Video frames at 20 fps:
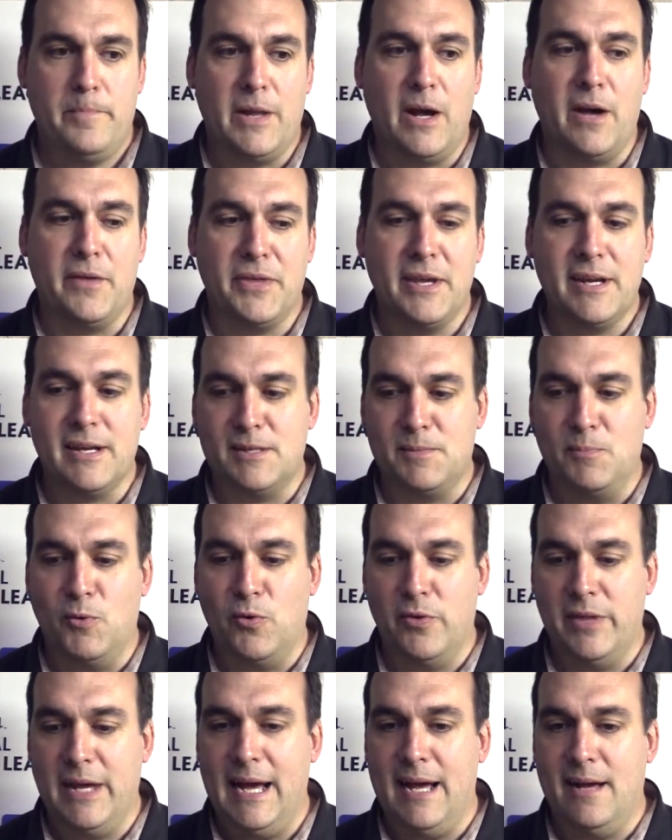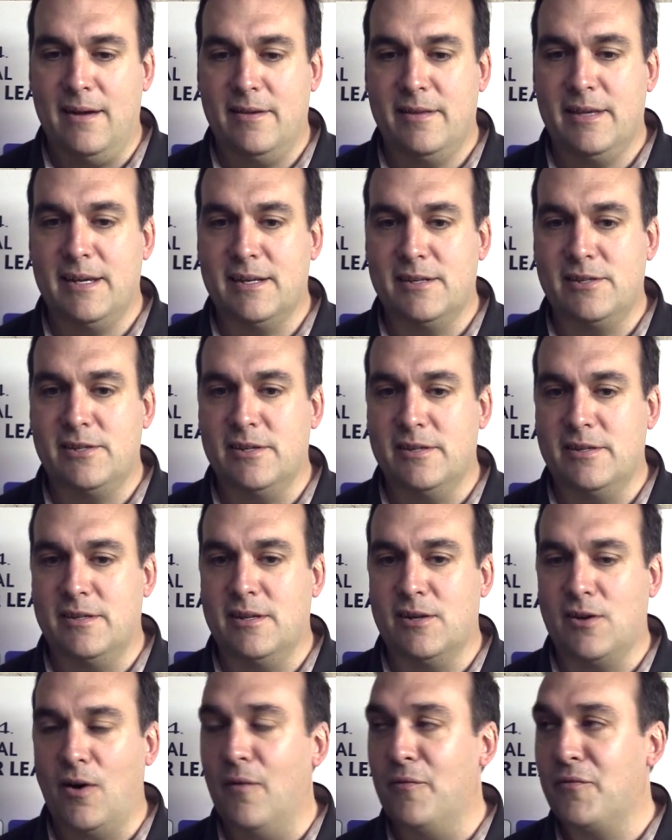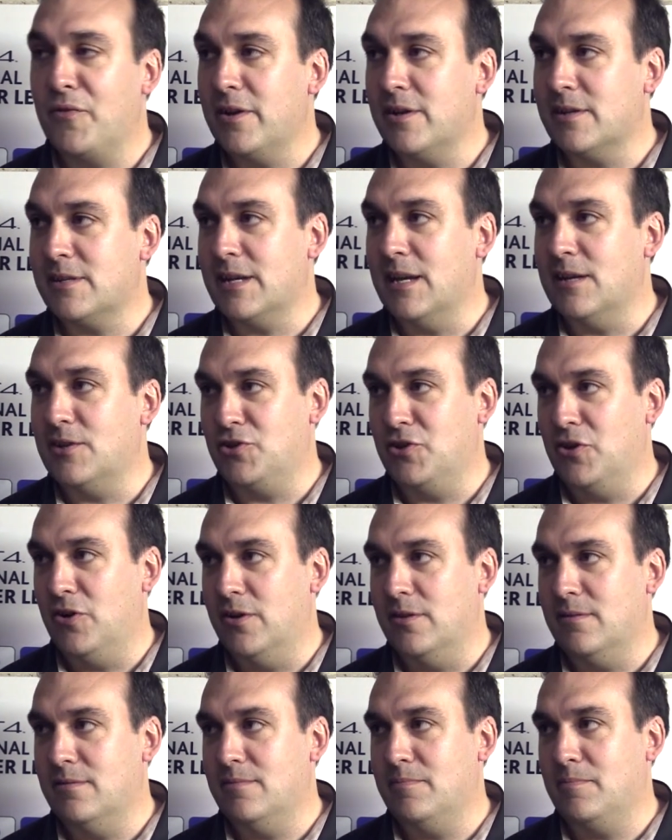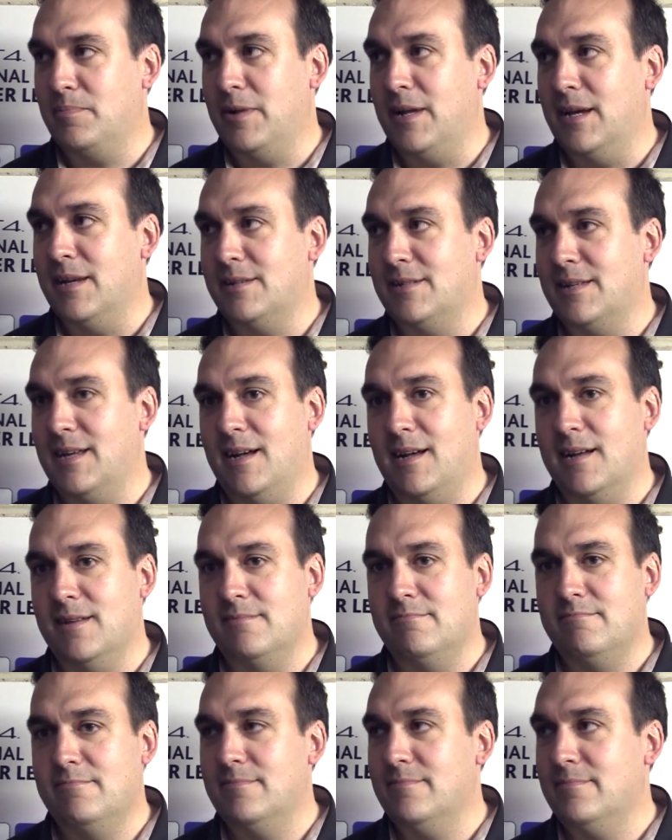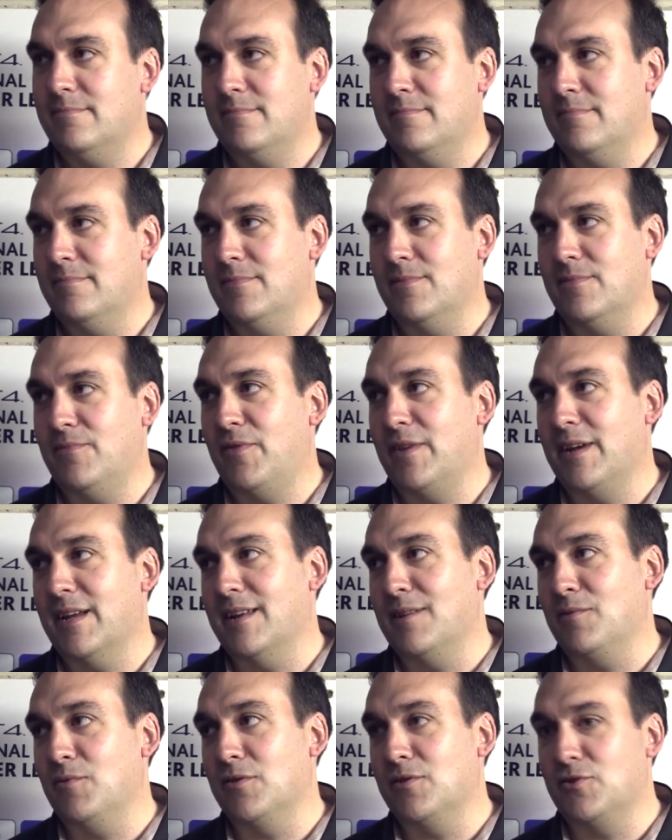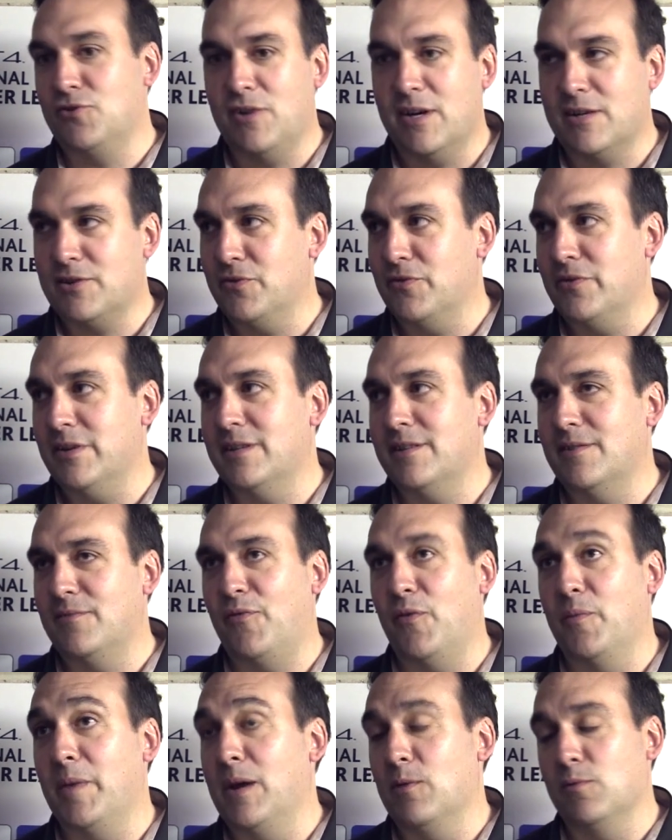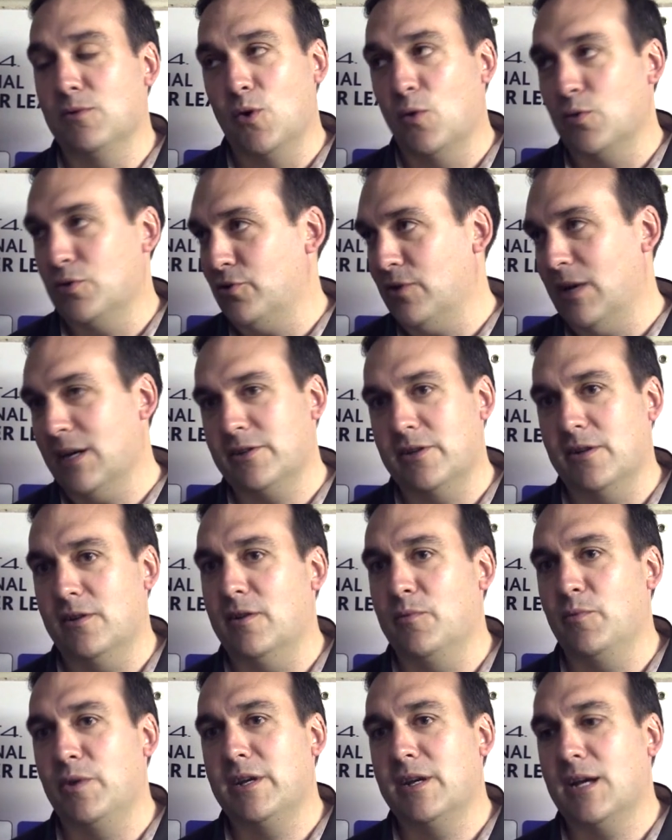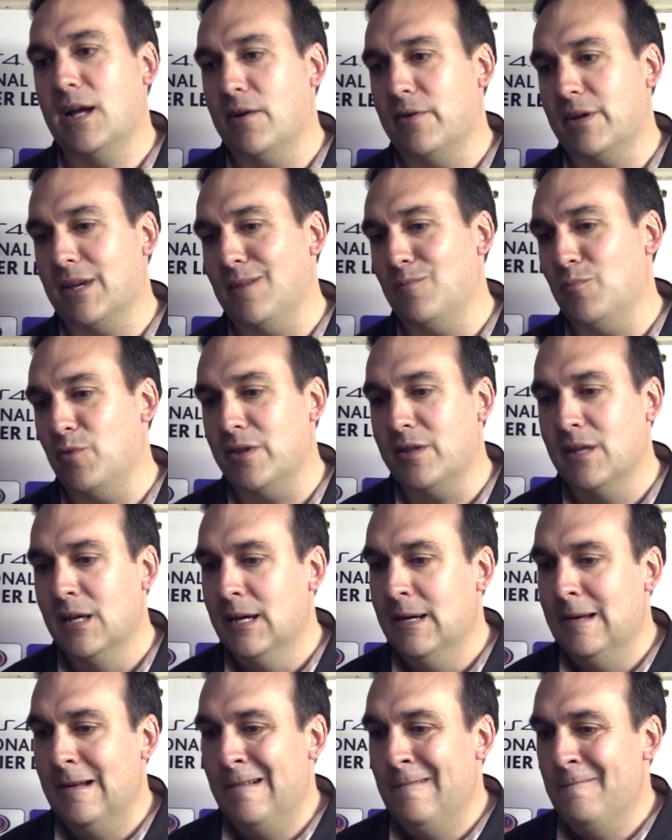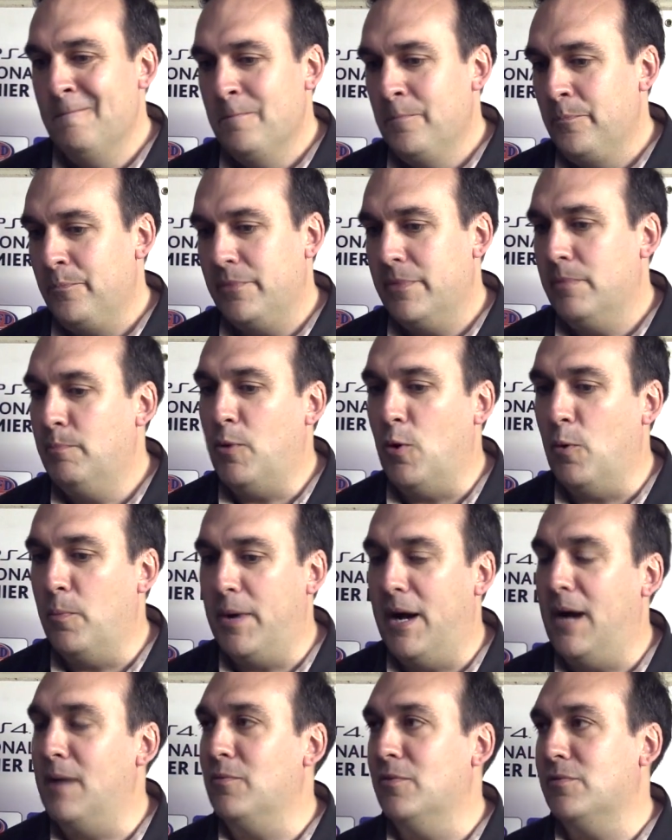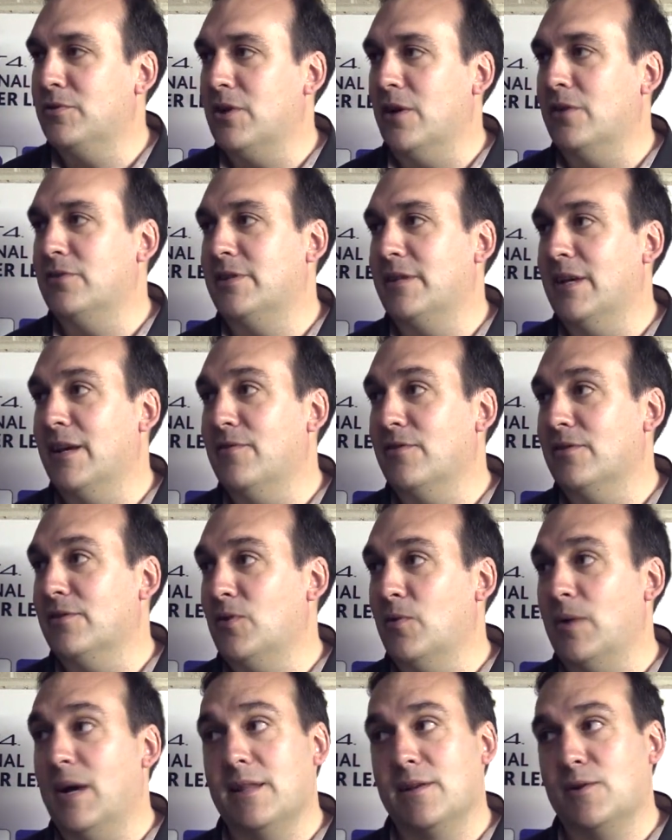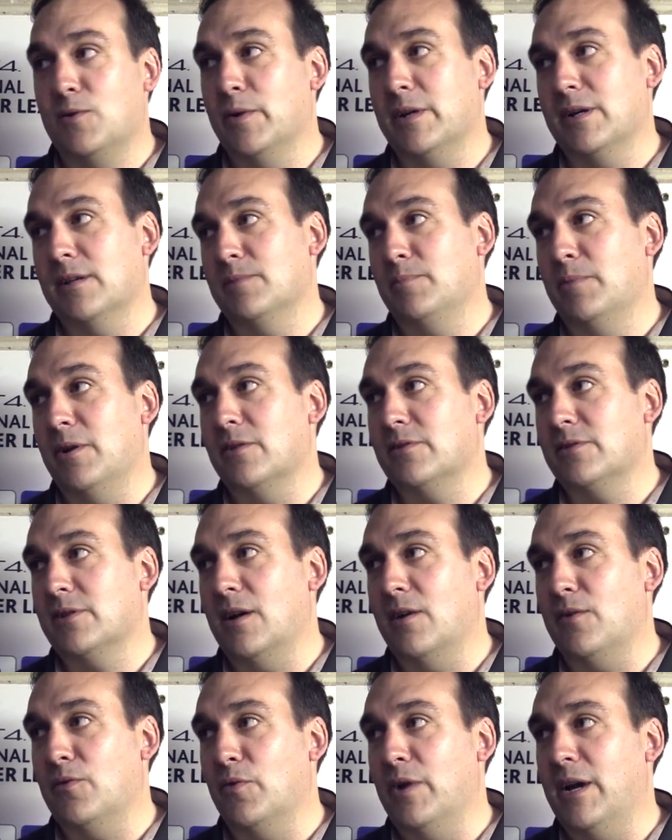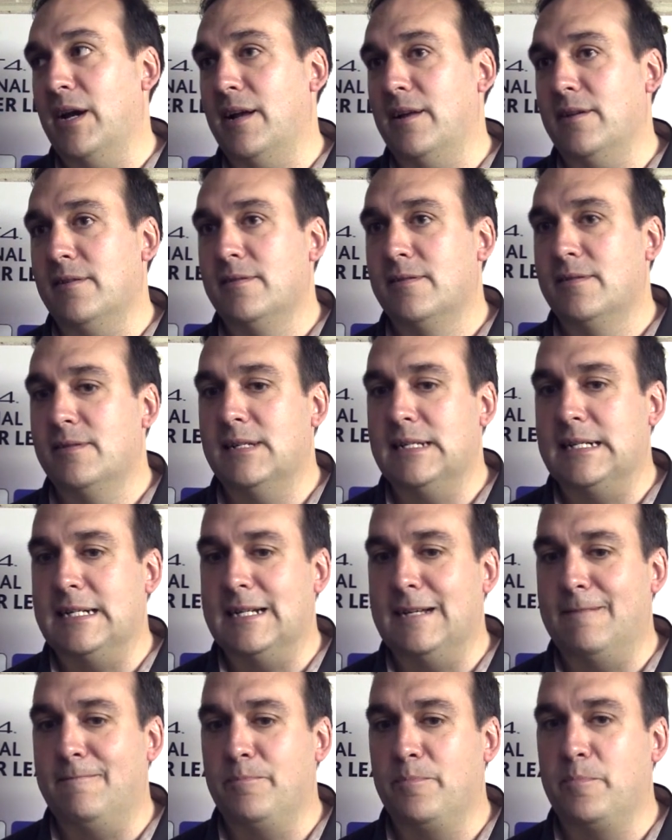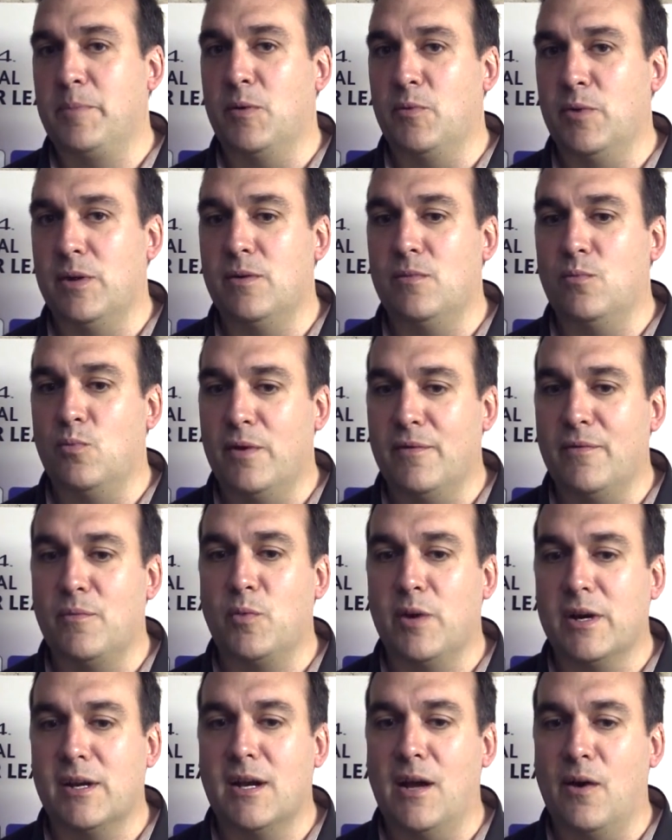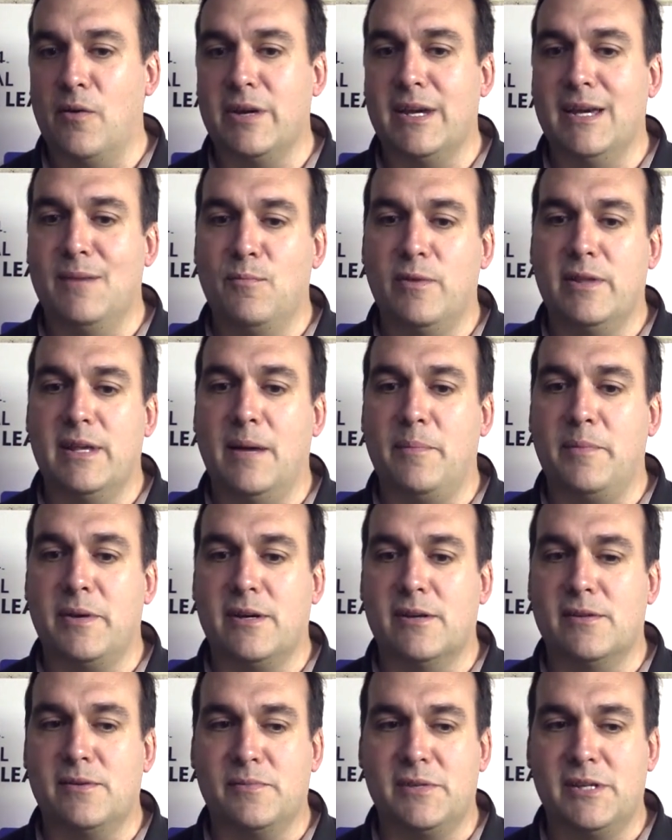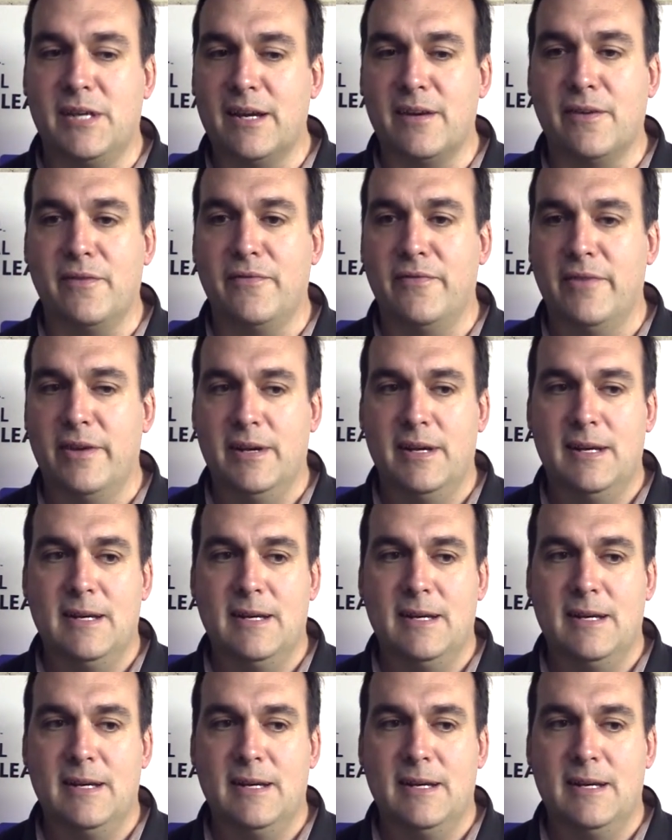I think it's more that. I think it's just the confidence gets shot and players start forgetting what the structure is. And for me, it was all structure. Like, when you're going in with Paul Palmer and Joe Stevens, who aren't the quickest blokes going around, but we're going in with that because I'm sick of...